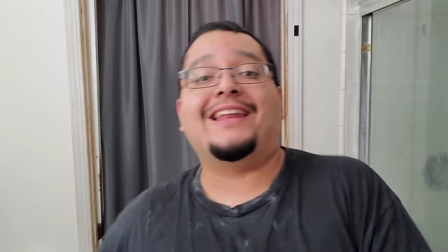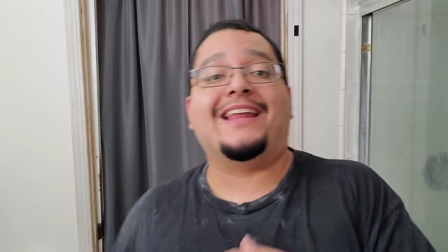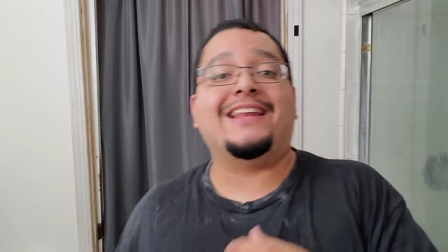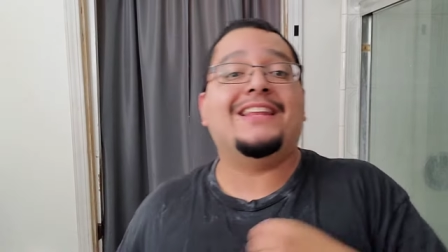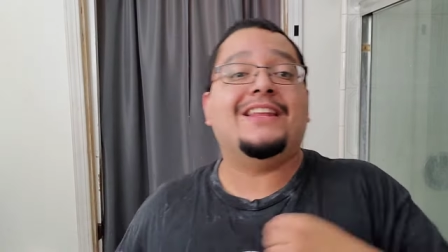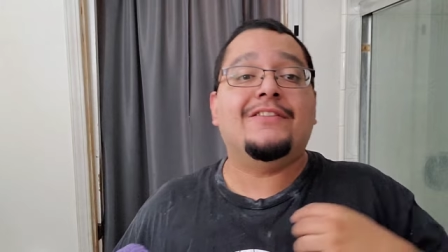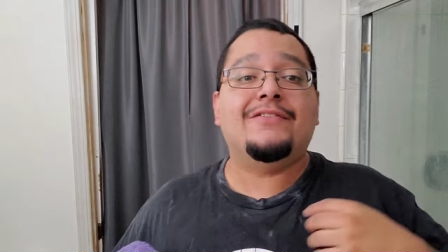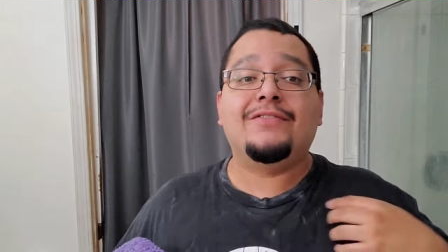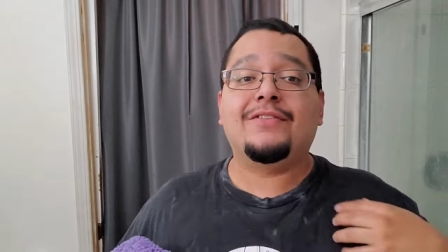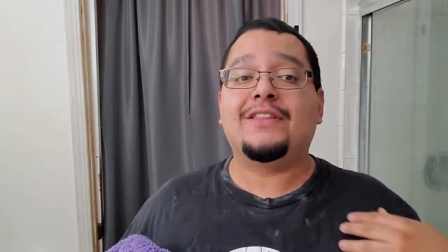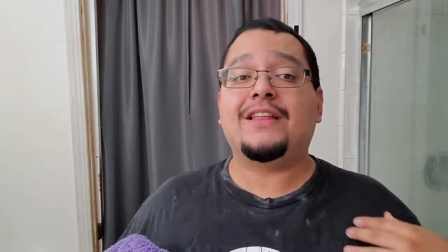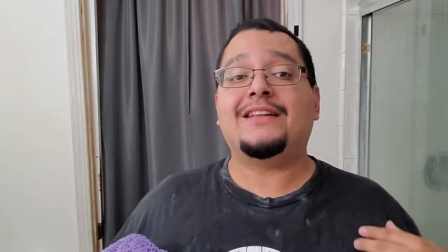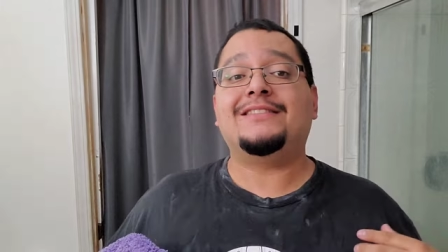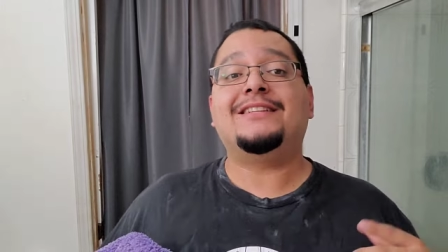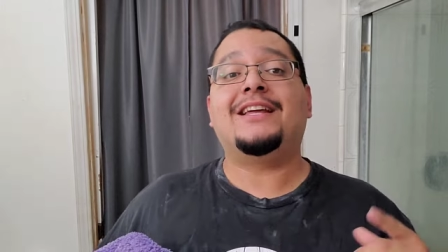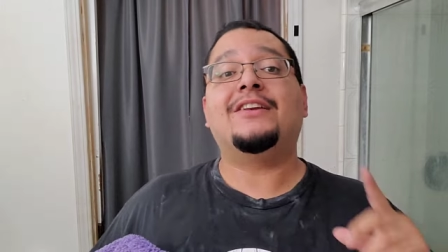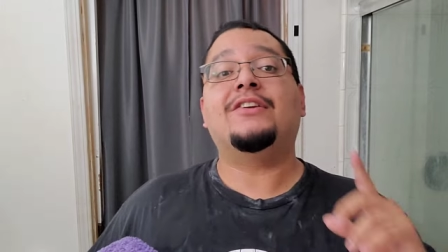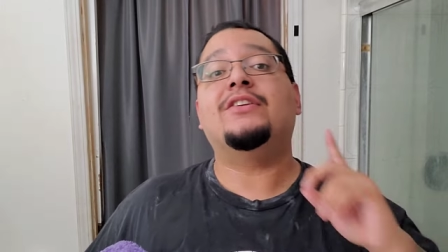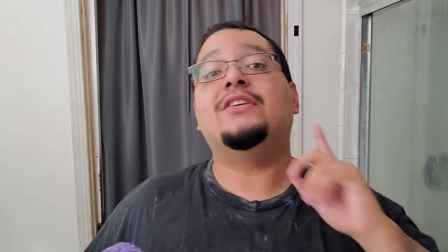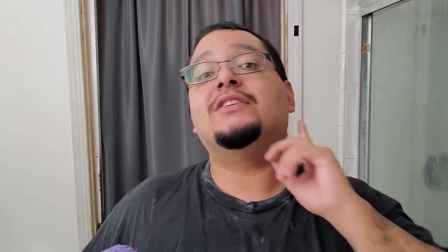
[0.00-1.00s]
I did feel that
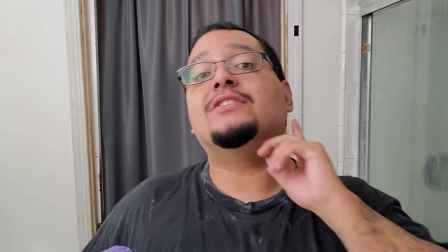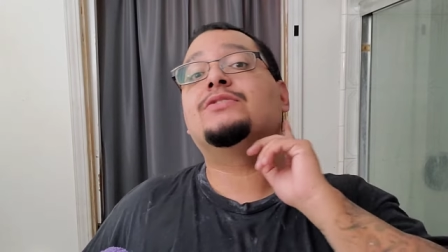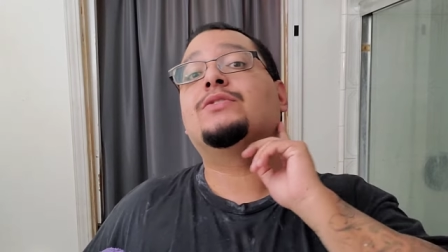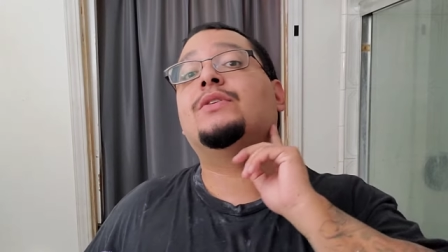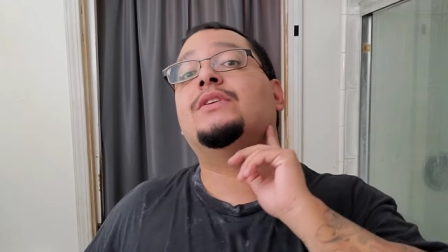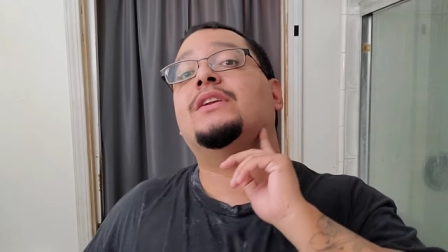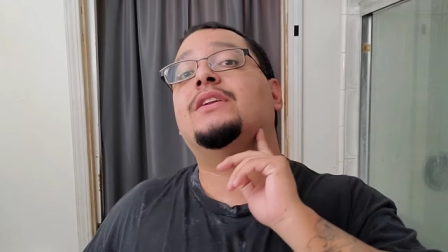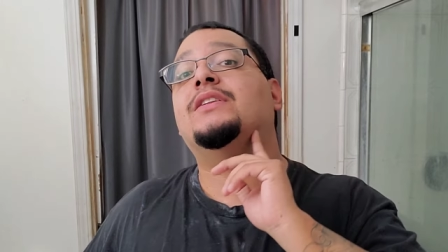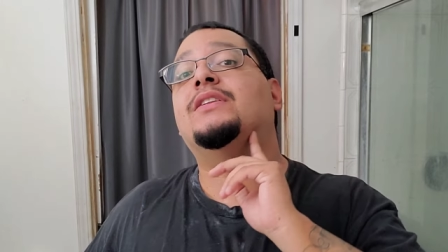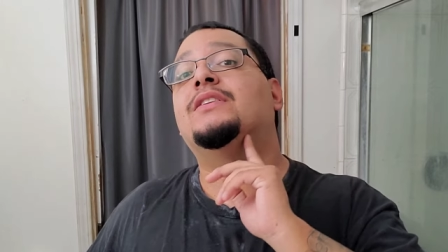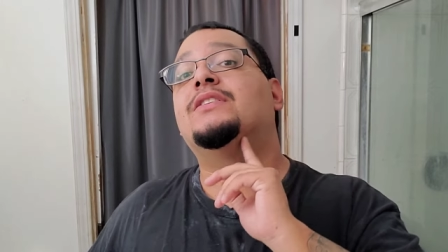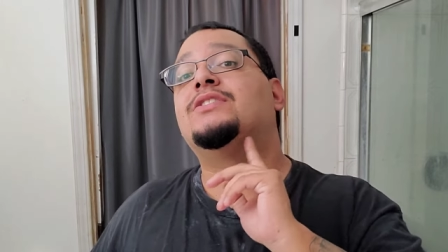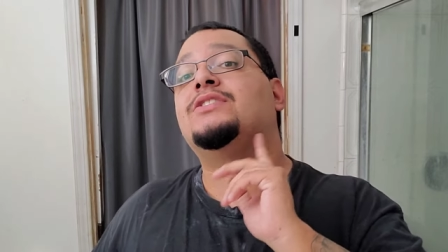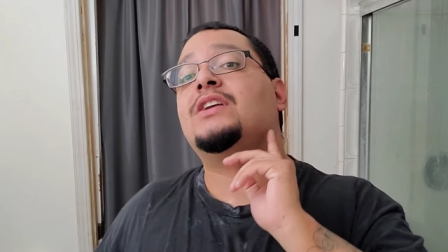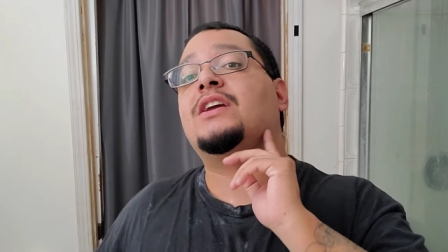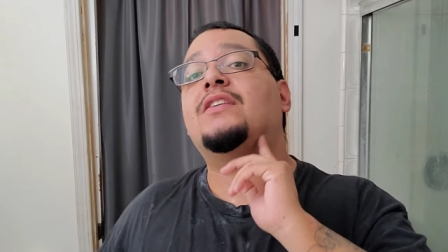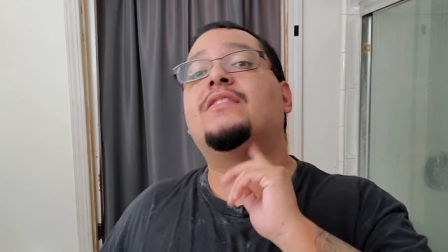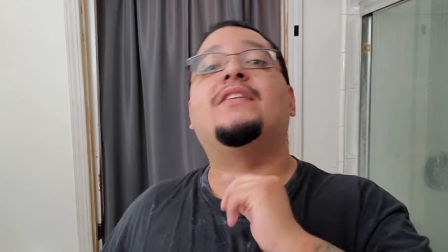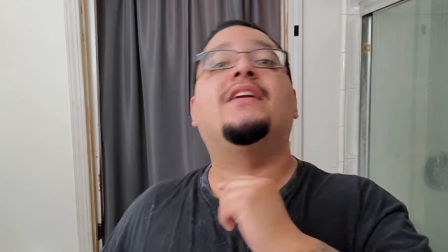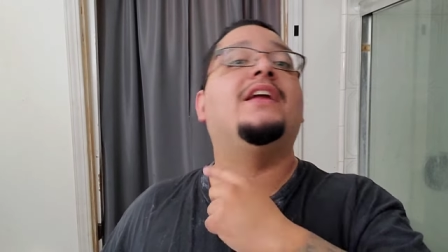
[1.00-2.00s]
tenderness going into the
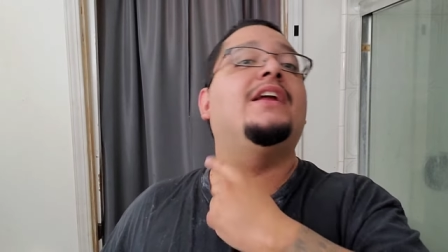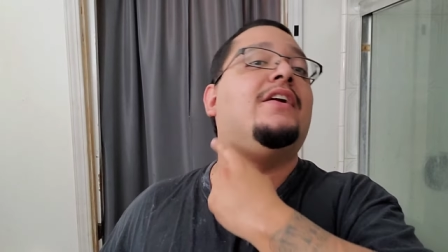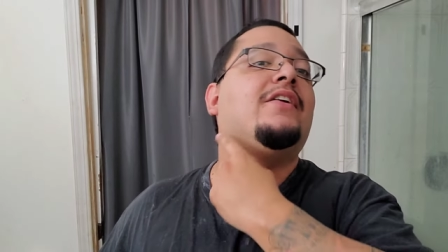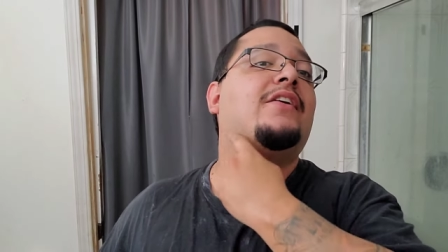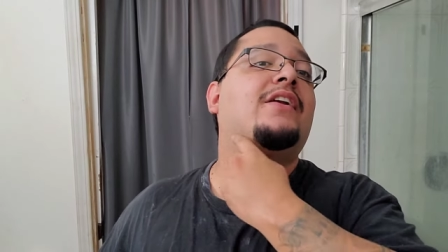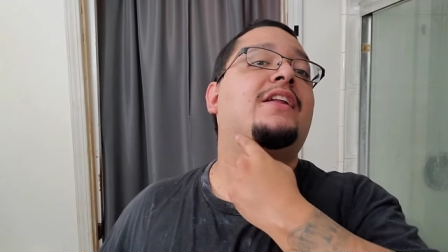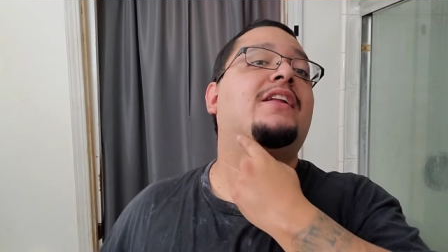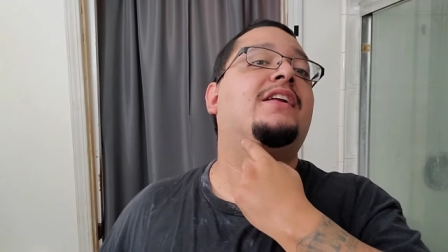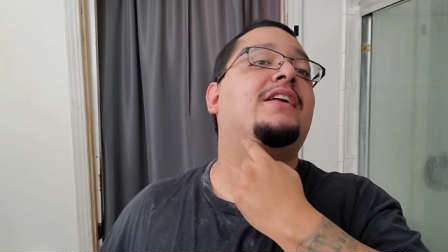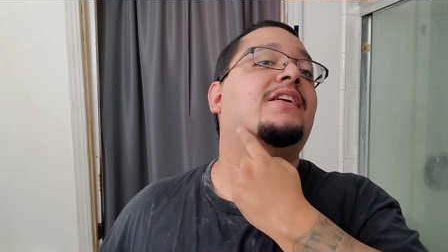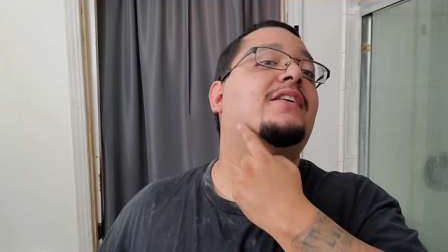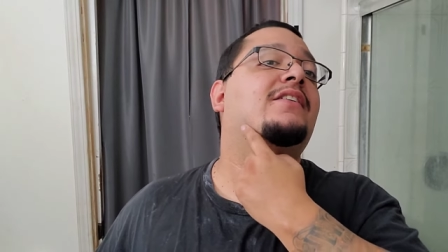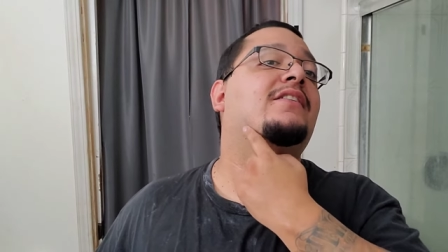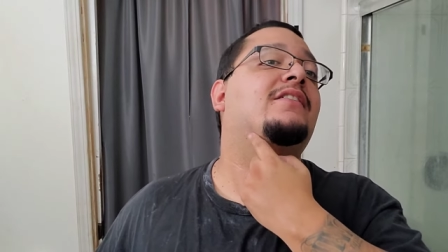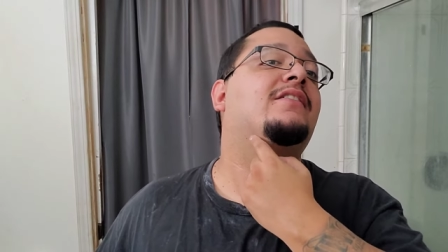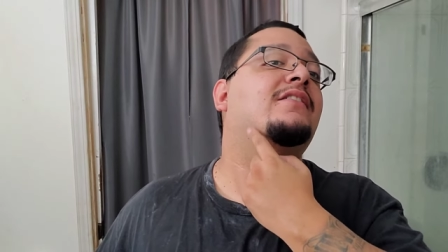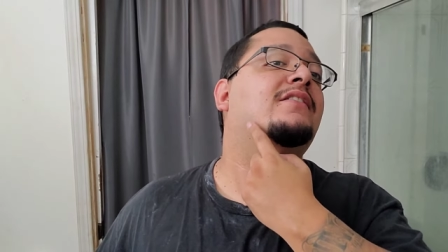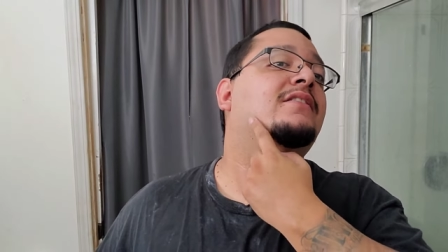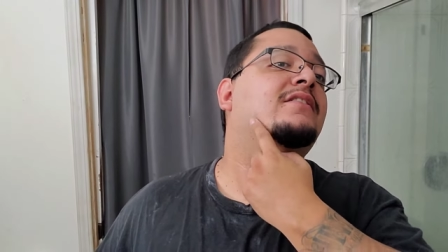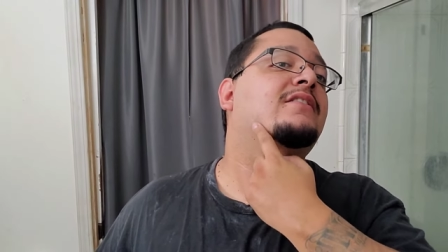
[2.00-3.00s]
shave here and
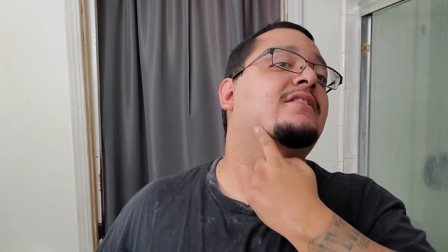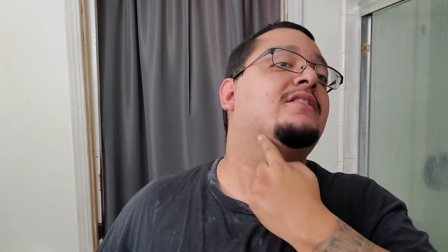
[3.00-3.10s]
here.